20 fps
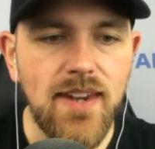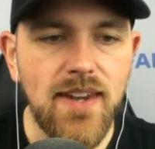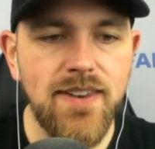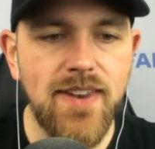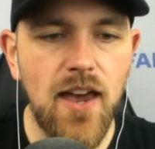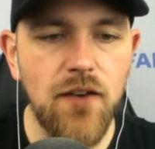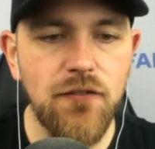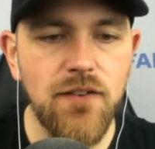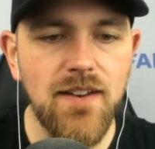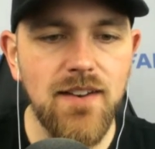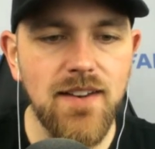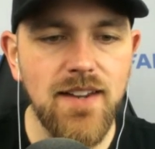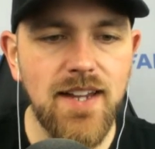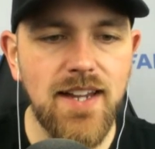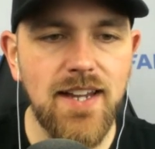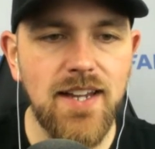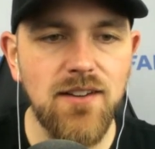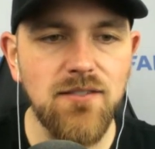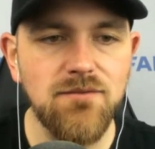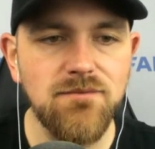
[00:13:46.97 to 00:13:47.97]

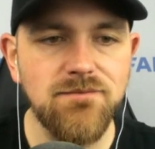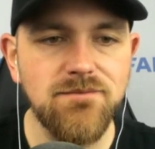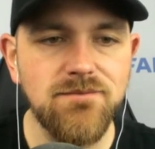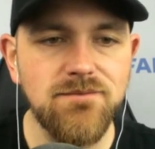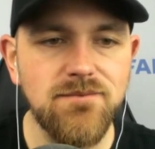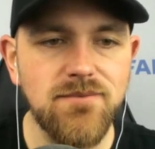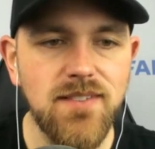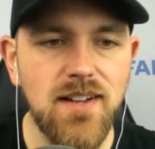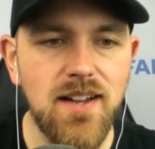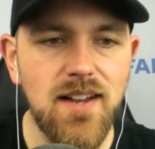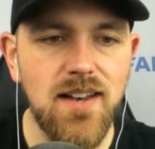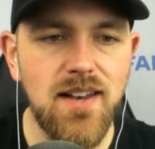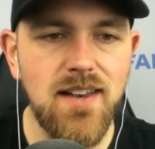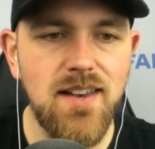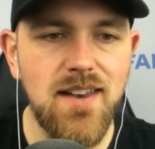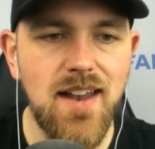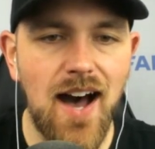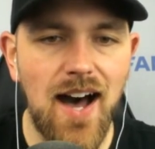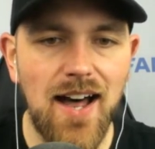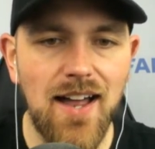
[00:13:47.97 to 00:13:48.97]
definitely
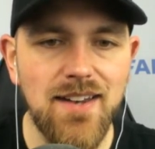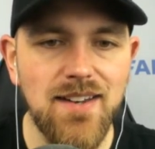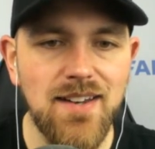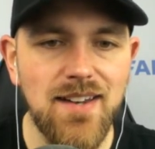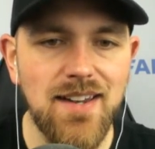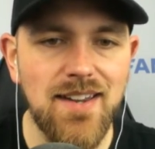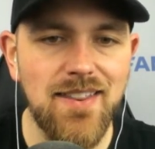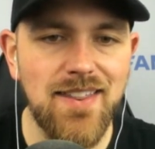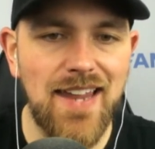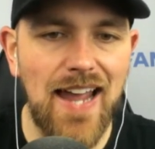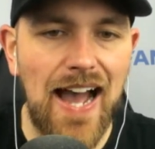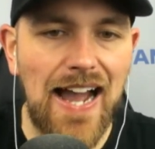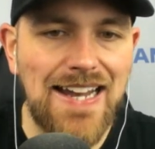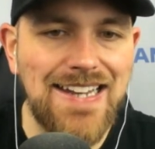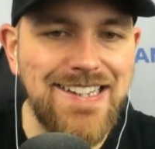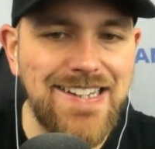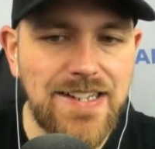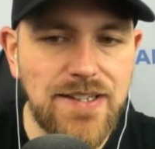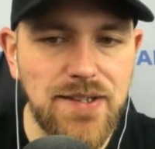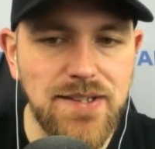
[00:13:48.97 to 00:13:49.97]
not the
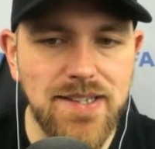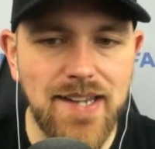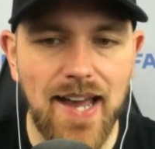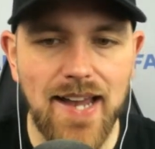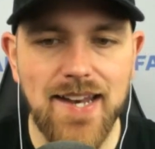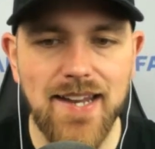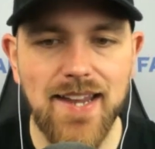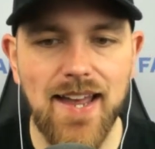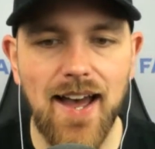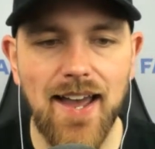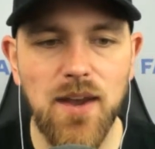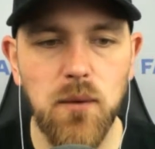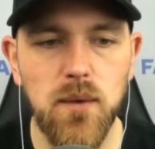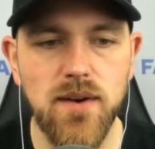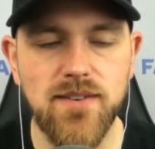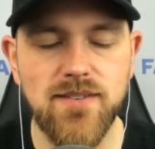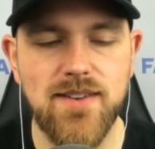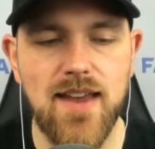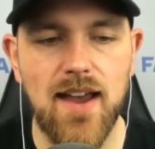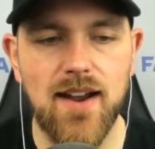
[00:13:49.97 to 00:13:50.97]
ideal kind of guy you
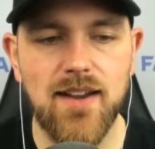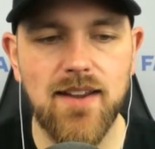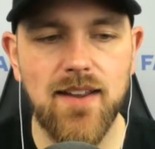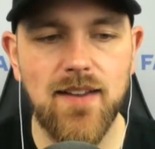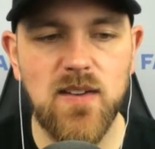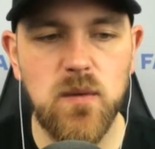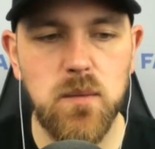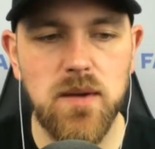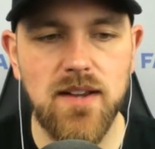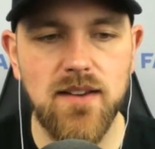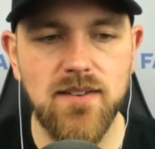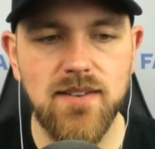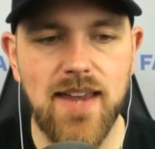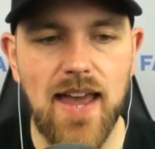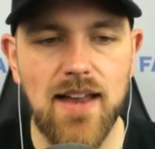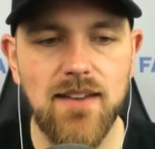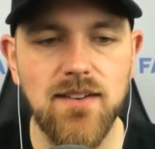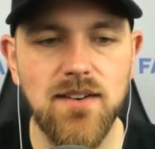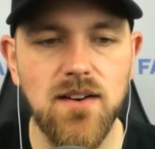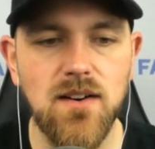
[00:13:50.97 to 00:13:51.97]
want to stack against because
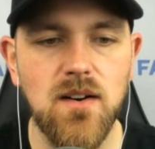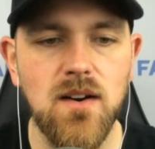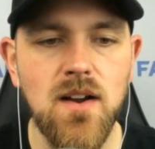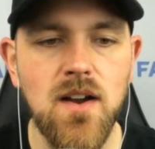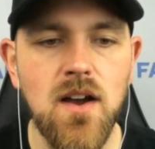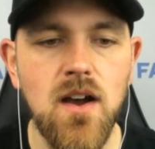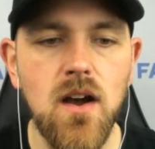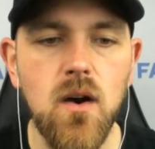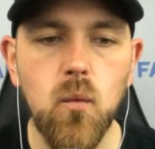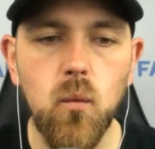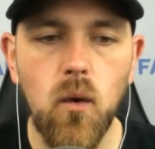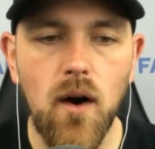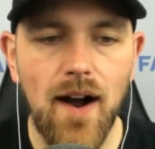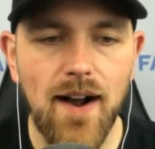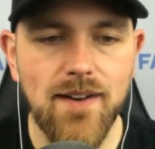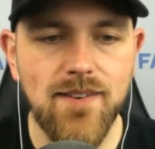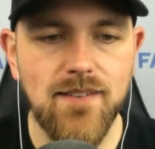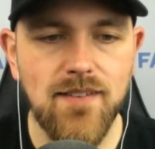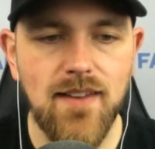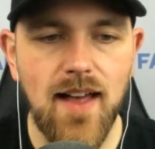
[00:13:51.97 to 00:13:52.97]
Keller
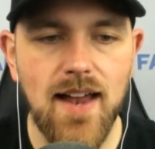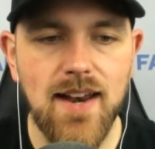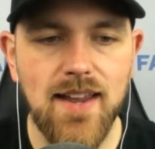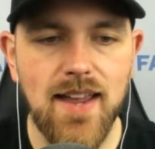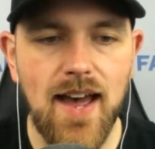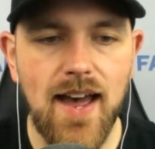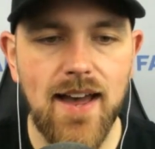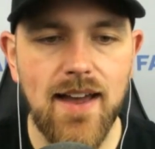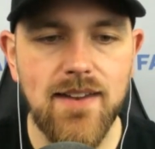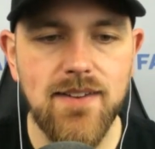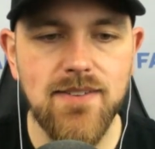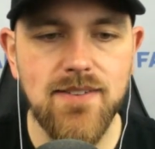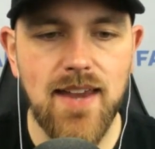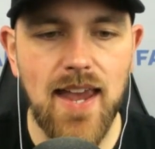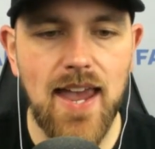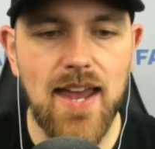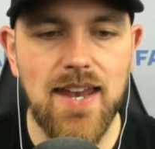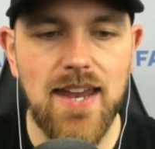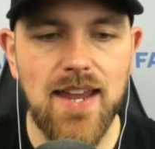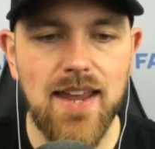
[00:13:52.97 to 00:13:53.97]
walks a lot of guys
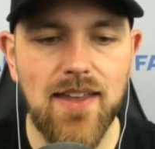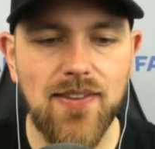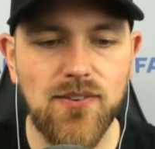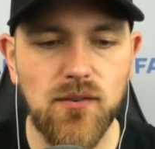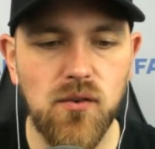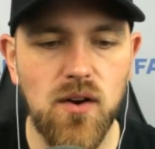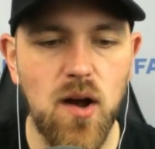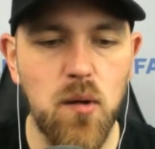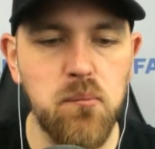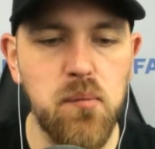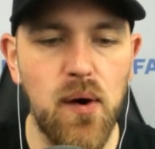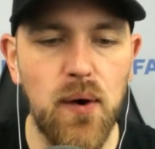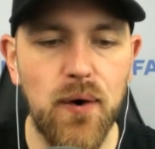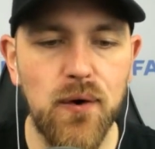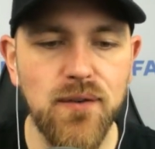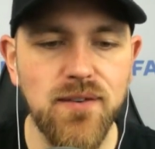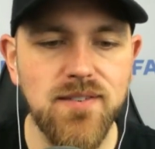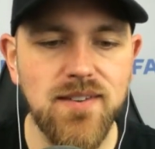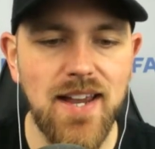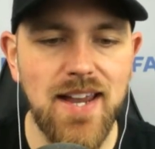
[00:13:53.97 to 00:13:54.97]
and he gets ground
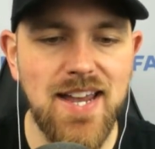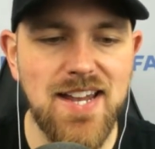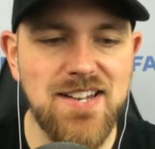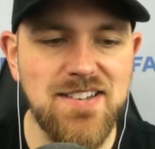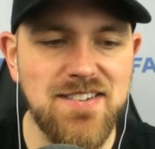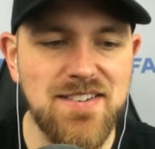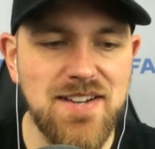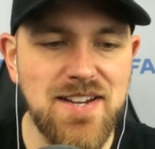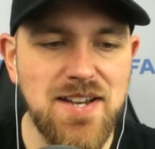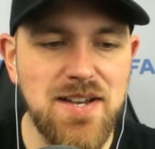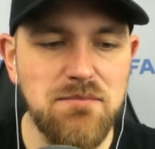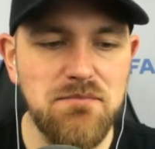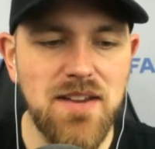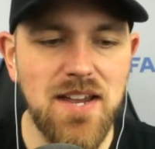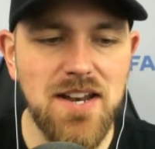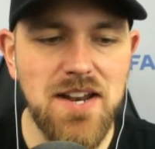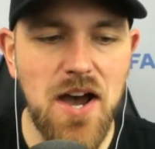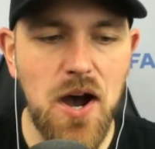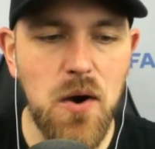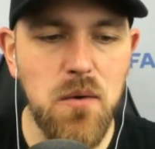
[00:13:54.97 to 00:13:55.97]
balls. And,
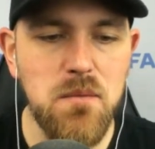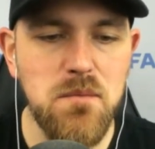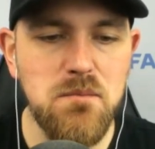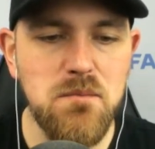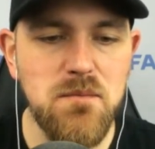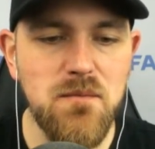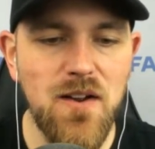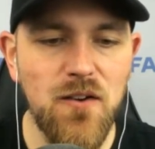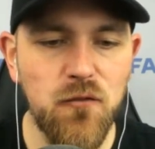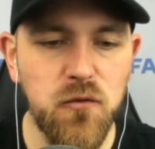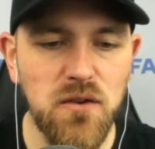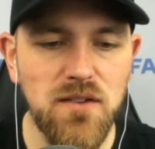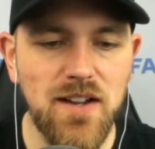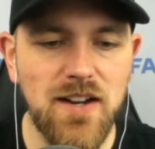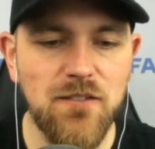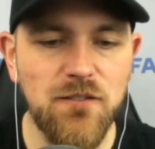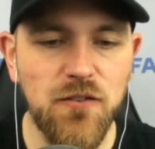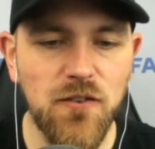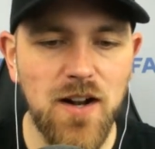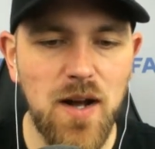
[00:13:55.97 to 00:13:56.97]
you know, if we're
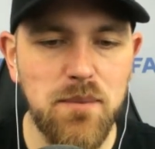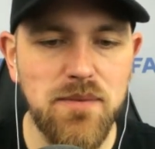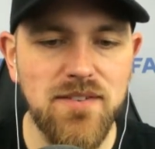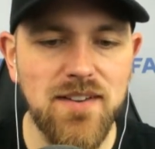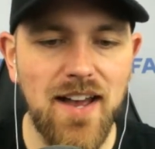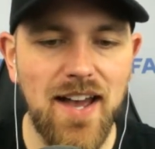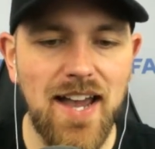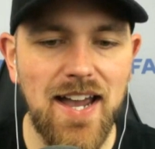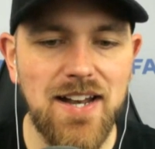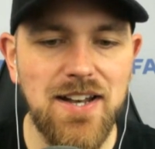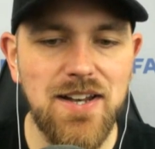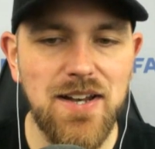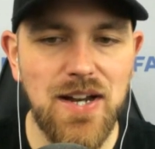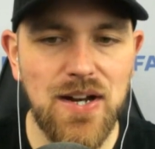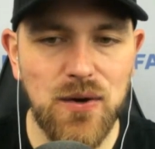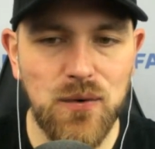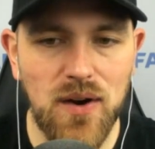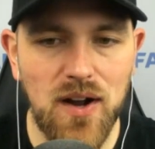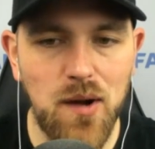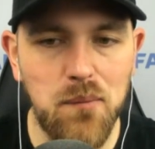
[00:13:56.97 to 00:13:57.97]
looking for upside,
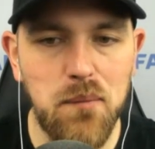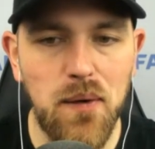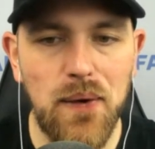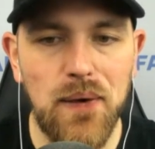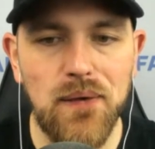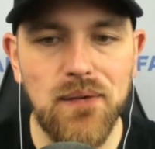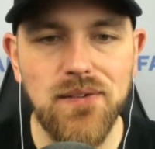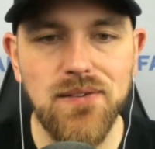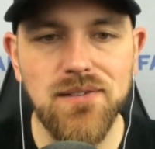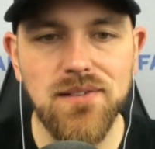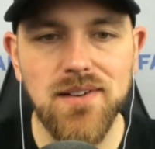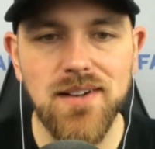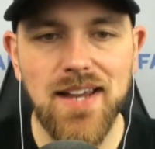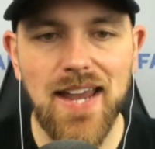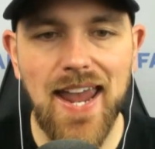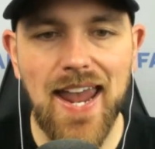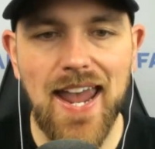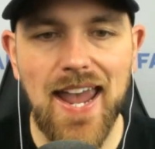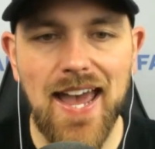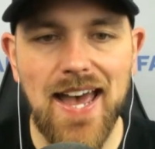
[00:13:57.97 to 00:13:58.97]
ground balls
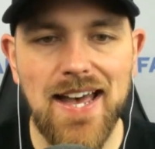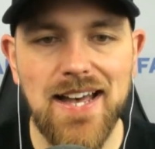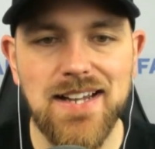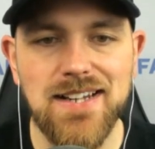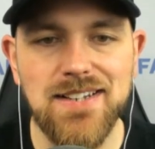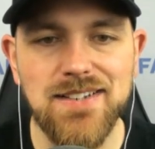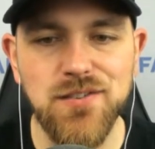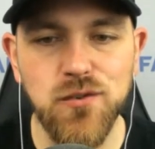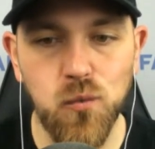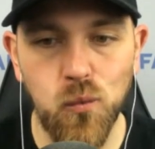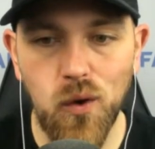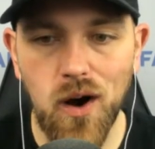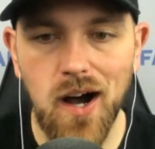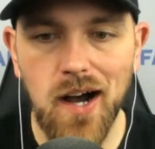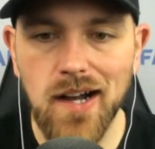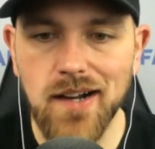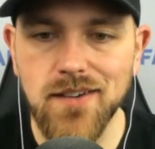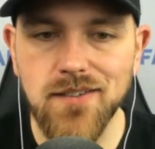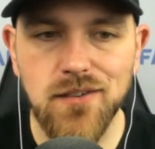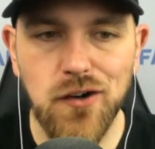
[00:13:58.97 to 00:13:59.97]
and
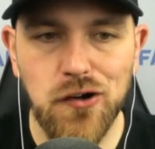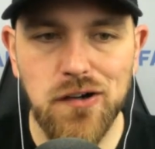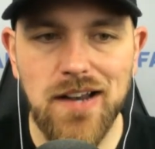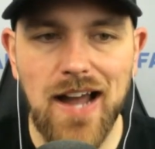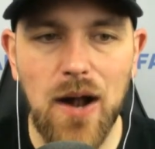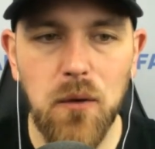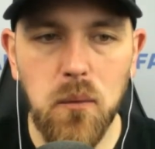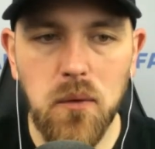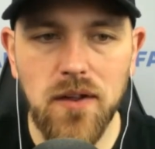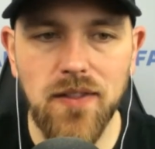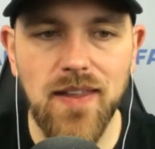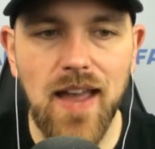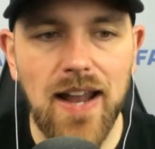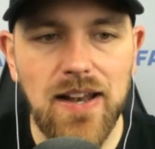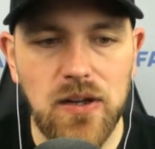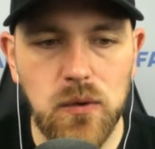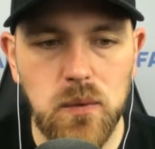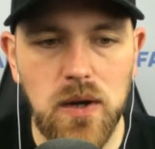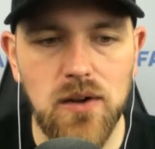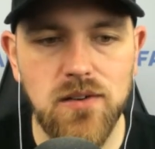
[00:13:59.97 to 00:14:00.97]
walks are not really the
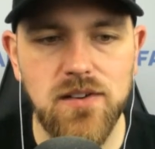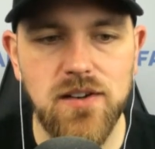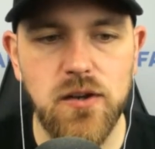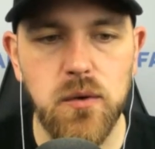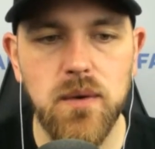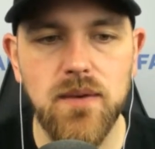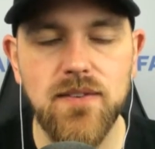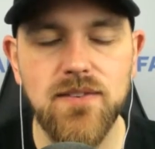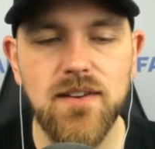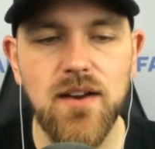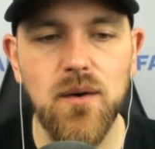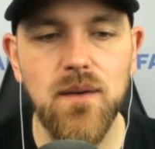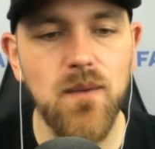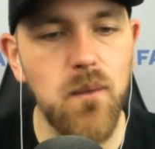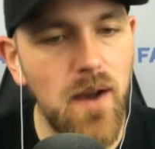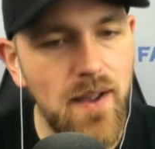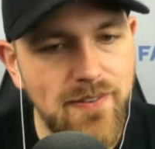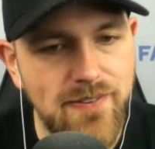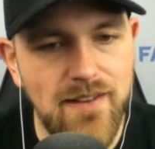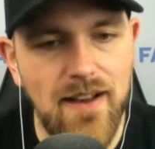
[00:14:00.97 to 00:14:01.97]
ideal route to doing so. And
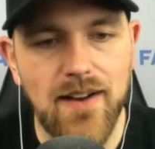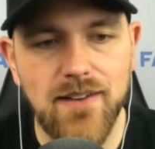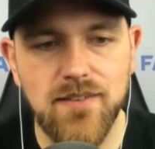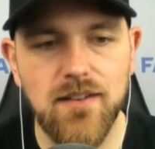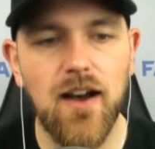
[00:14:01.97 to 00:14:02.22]
the White Sox